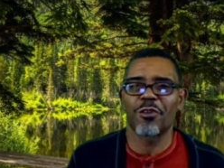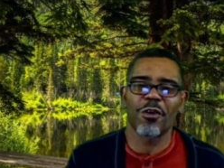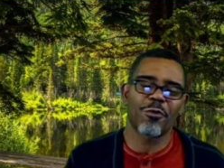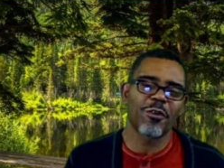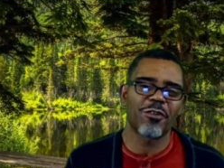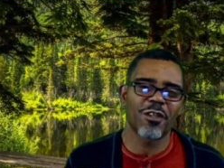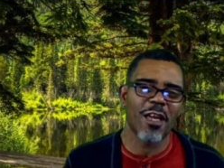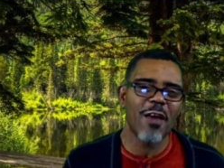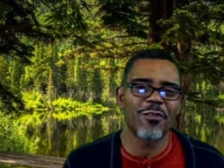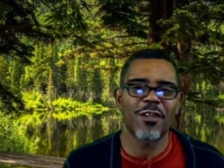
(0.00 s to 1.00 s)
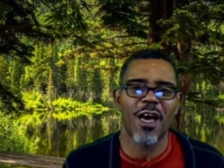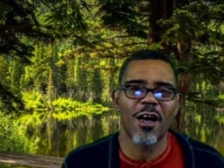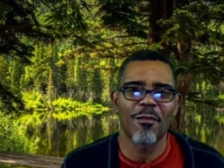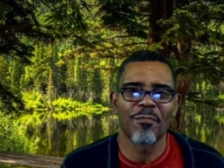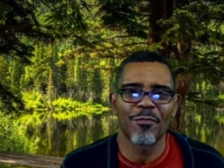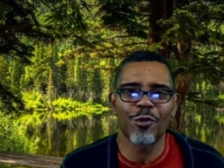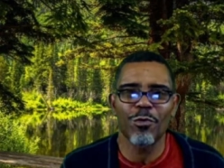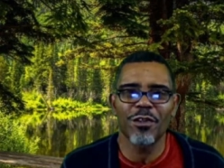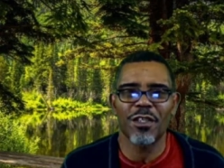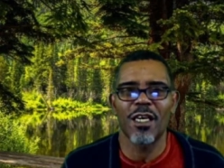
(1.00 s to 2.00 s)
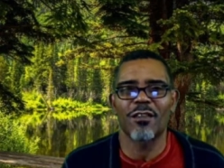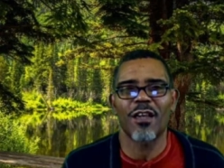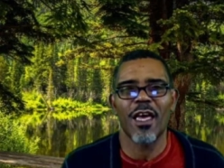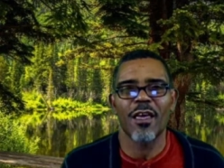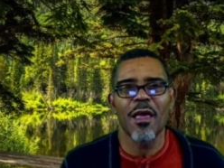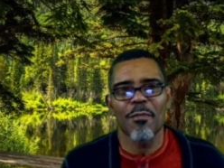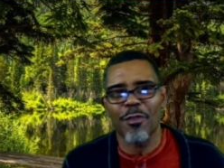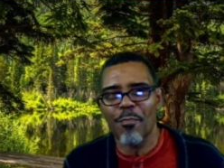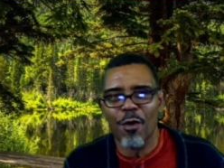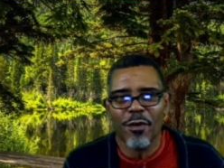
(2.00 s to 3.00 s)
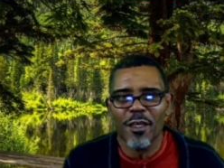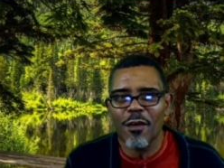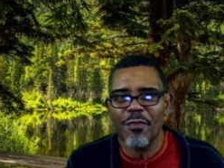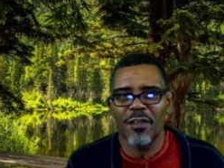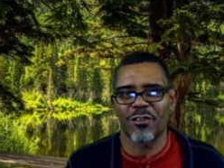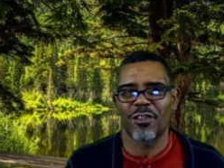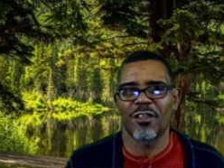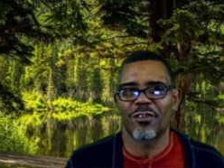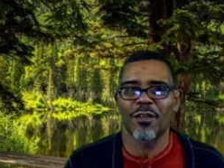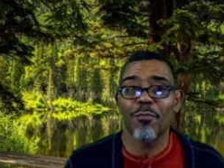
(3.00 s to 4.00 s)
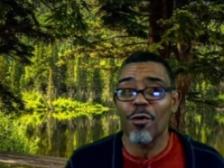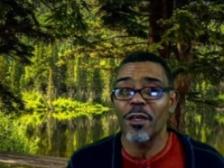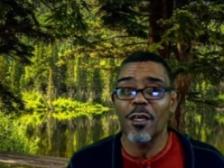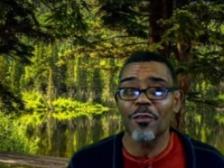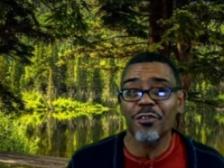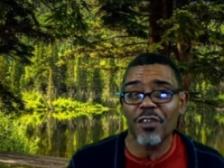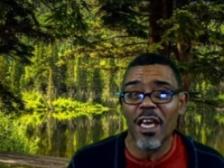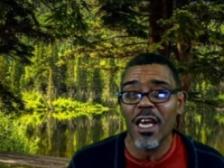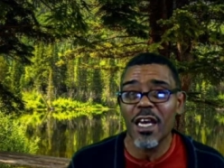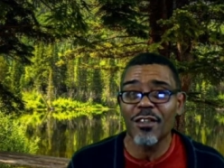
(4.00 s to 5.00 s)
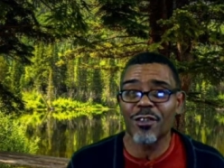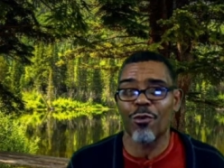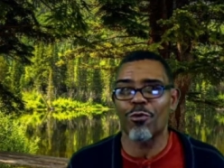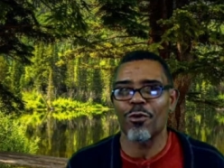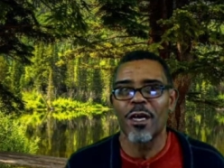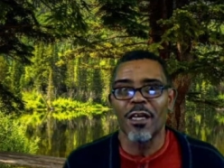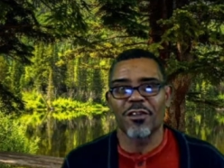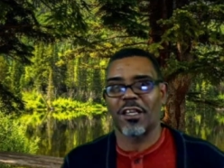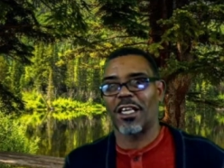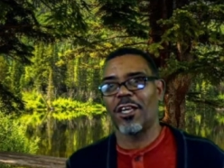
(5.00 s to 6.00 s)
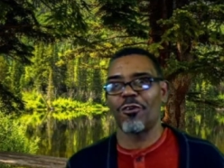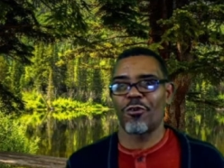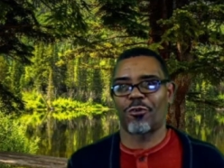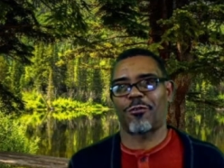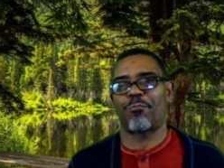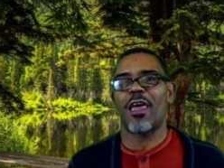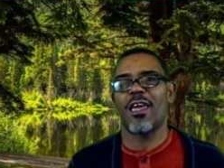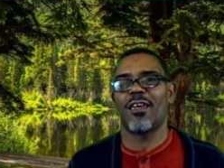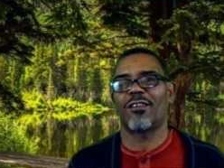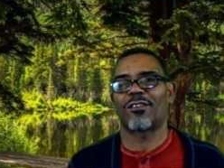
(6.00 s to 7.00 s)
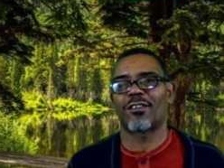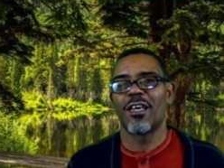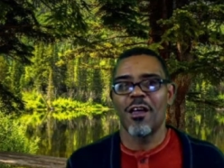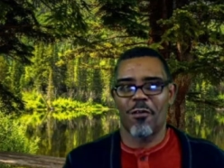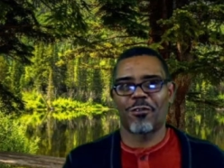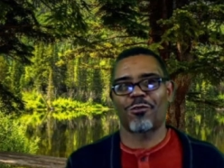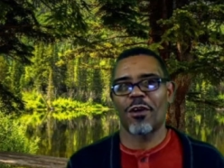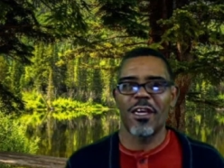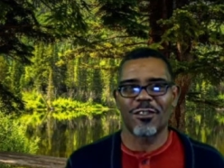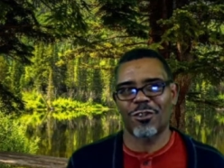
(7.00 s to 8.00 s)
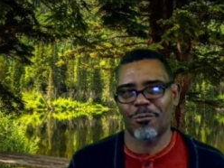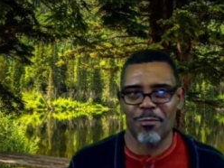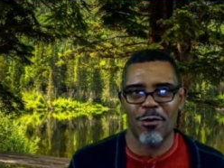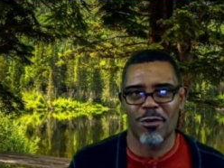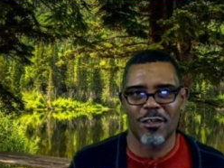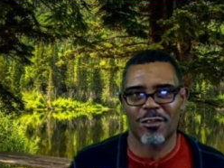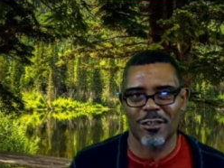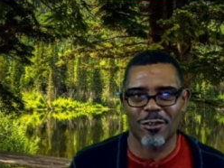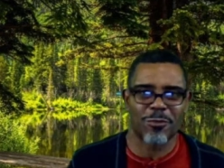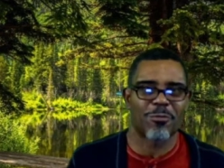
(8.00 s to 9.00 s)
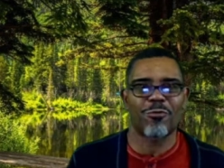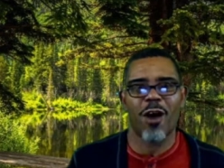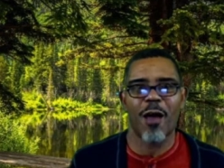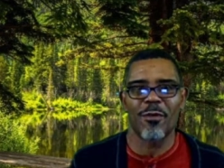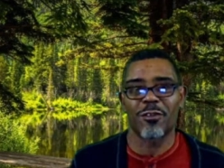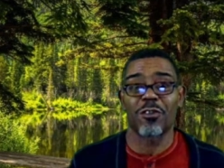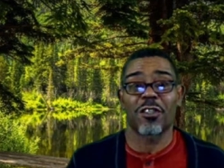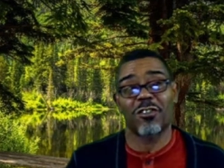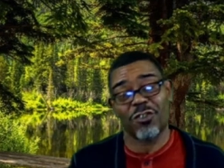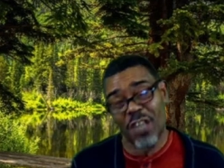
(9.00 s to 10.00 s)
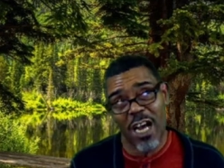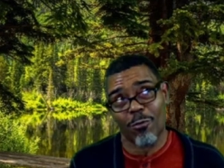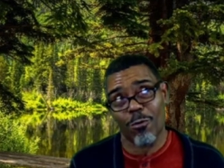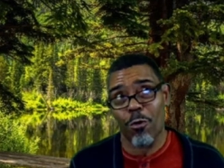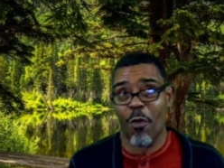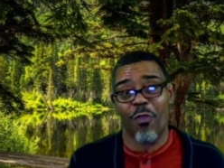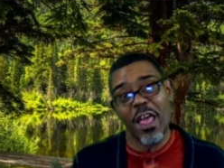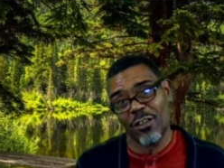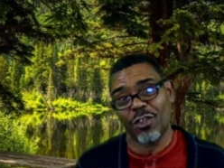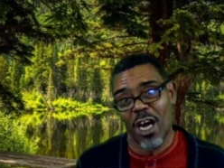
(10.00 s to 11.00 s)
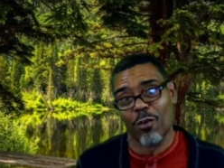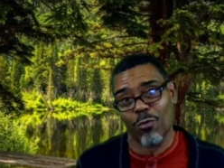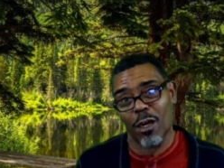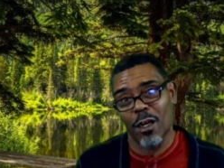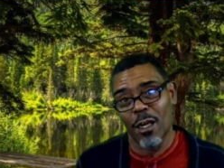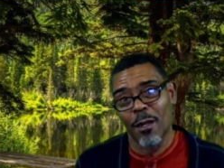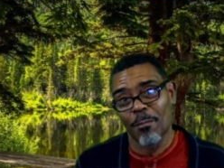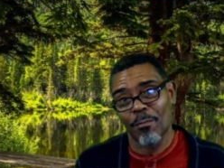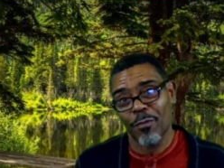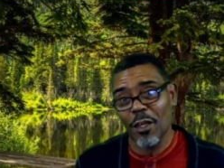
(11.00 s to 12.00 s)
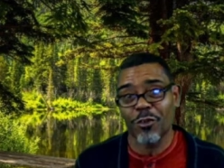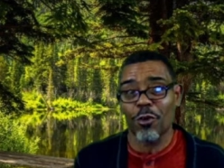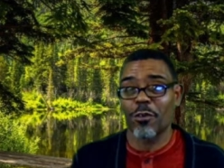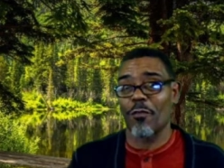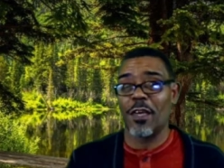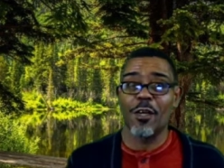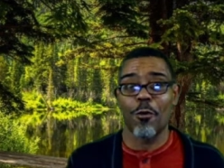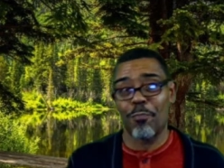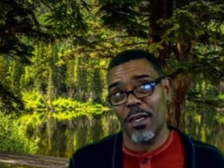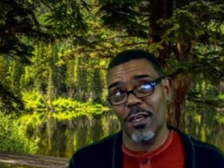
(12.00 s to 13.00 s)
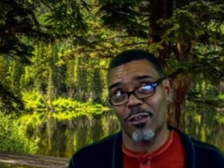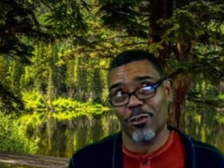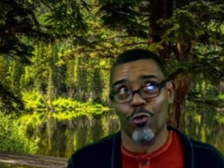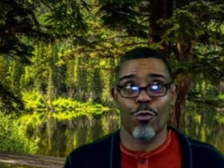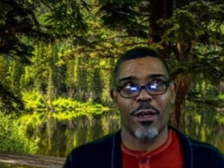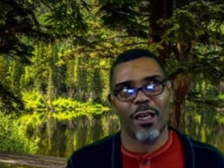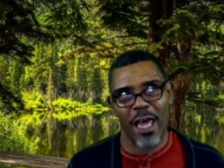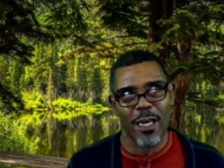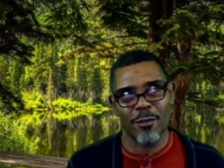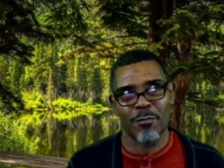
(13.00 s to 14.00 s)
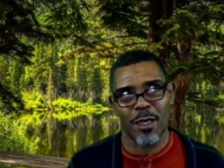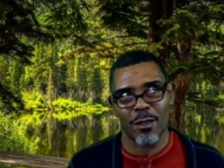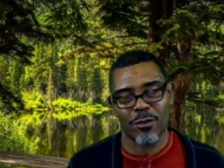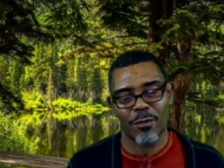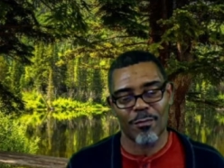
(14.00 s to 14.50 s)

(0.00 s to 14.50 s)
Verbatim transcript: their Christian lifestyle, doing things like the burning of incense and burning of sage in order to clear your space of strange spirits and subscribing to this chakra or that chakra in search of inner peace or enlightenment.